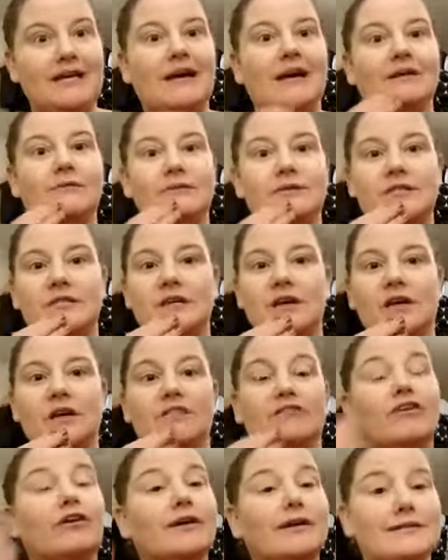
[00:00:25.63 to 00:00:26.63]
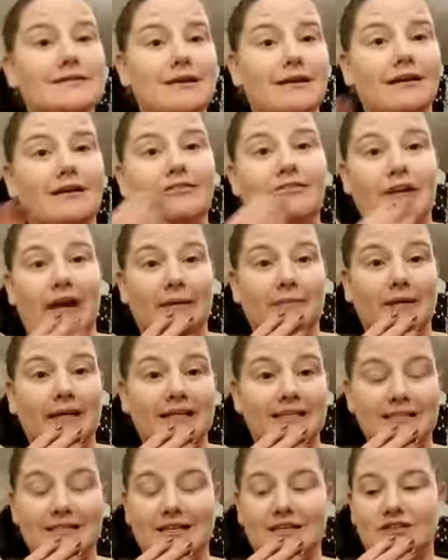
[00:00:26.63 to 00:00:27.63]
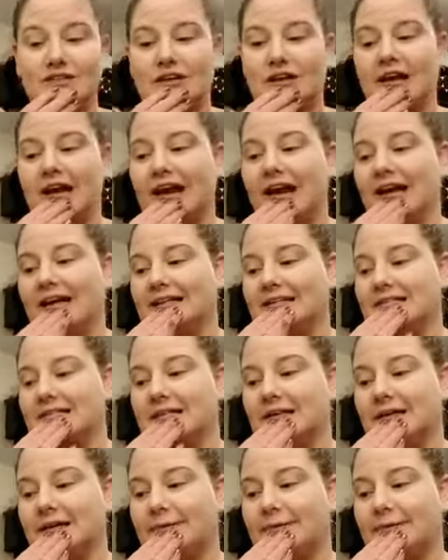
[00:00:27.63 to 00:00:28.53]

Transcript: I was focusing on family and such, and